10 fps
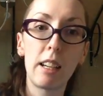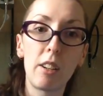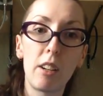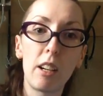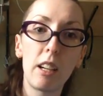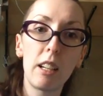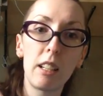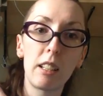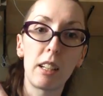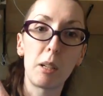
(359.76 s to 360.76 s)
I got
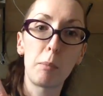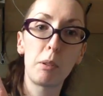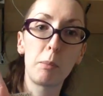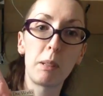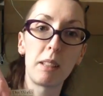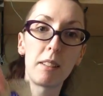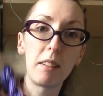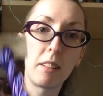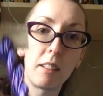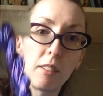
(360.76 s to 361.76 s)
a couple
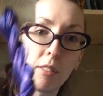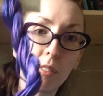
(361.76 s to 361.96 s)
pieces of